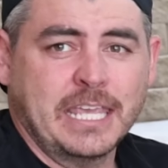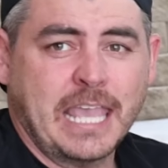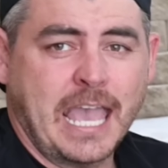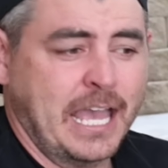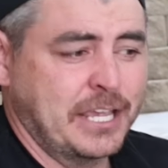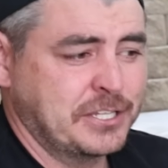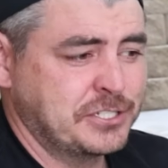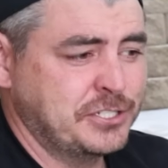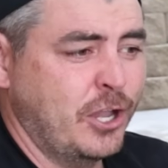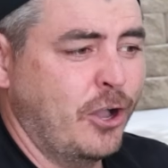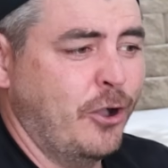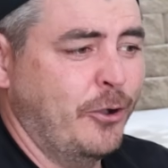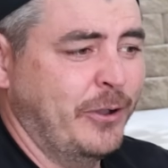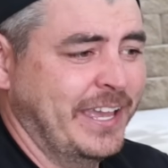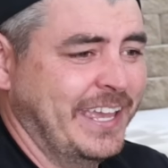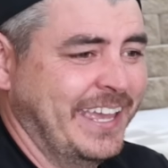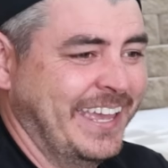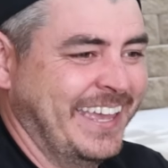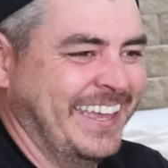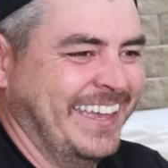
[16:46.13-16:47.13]
Yeah, so
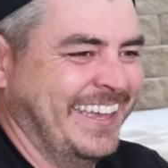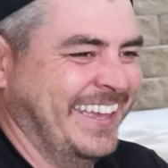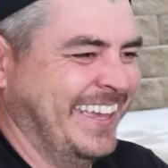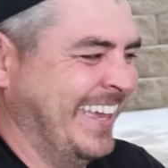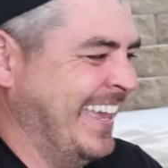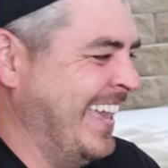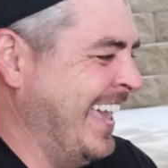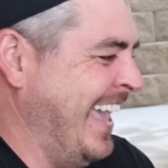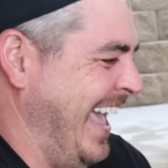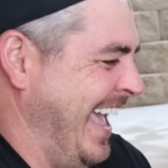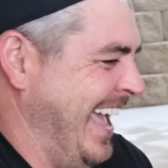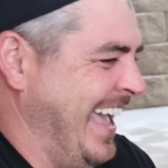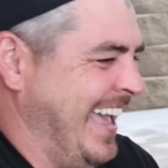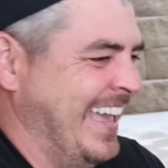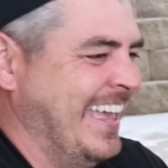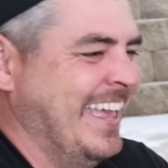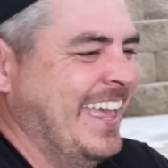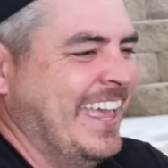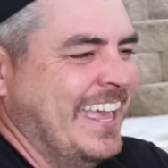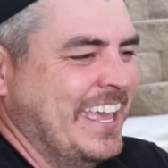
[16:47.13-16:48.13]

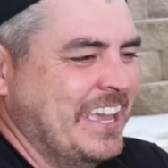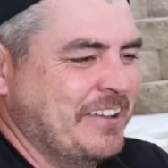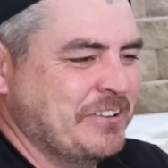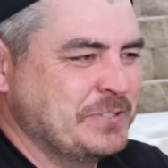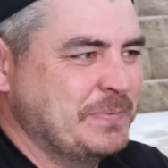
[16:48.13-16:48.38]
it